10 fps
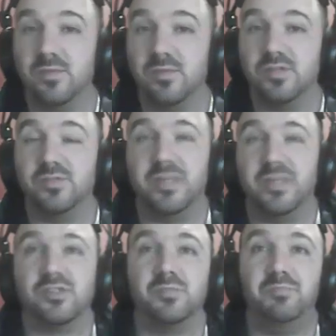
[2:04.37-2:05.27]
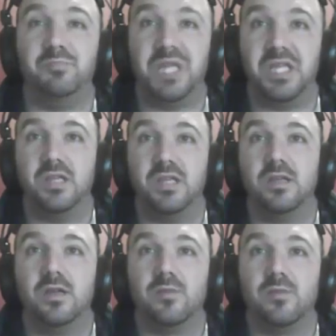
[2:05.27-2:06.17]
So I'm going to choose matrix B,
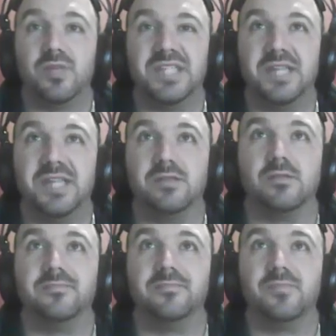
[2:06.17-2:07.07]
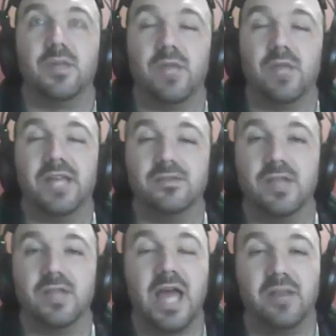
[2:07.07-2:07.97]
press enter. That will
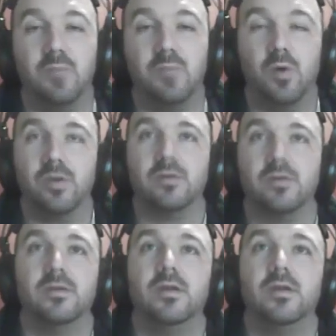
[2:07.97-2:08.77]
enter the edit mode.